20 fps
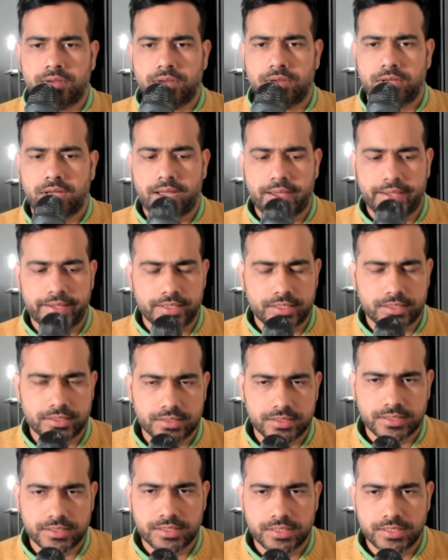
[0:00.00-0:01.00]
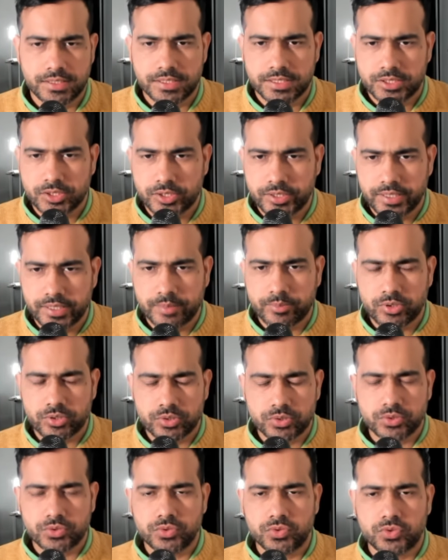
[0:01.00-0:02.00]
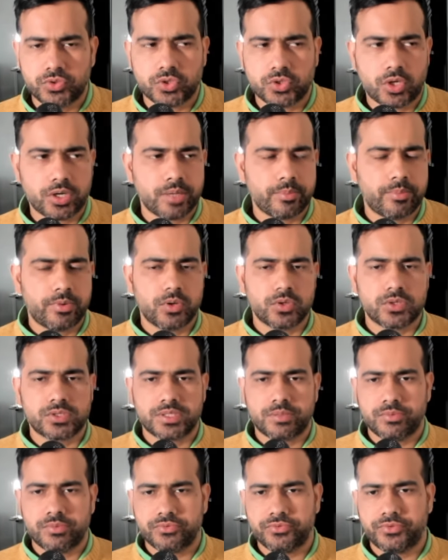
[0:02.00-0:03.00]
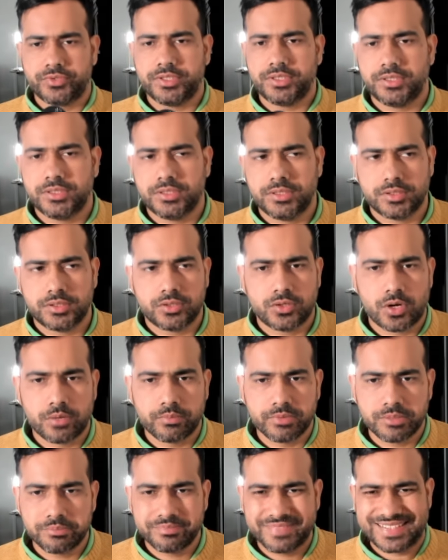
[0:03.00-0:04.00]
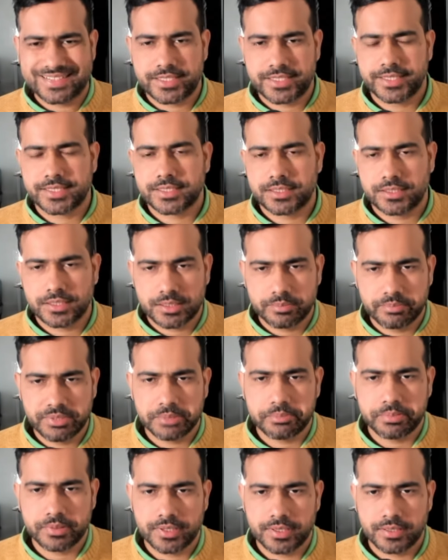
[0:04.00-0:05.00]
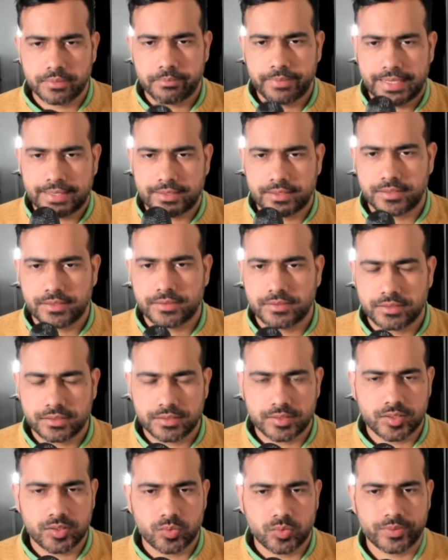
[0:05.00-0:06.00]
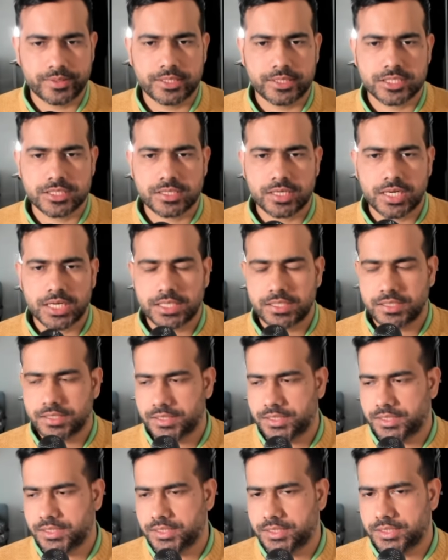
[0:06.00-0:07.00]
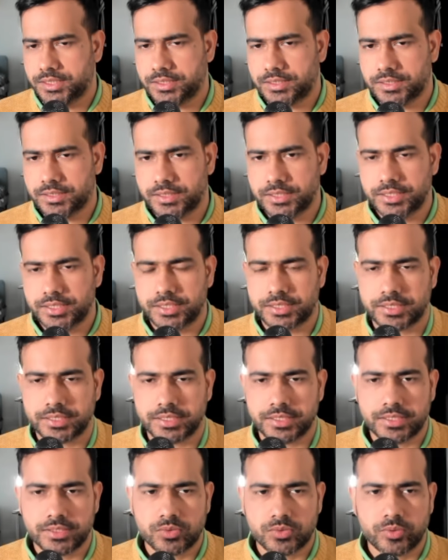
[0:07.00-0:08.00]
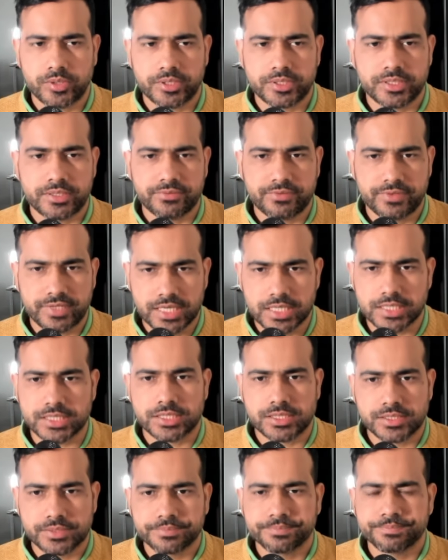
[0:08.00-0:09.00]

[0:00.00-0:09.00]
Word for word: Hi, today I'm going to talk about some of the common mistakes that people make uh, when they start a career in quantitative finance.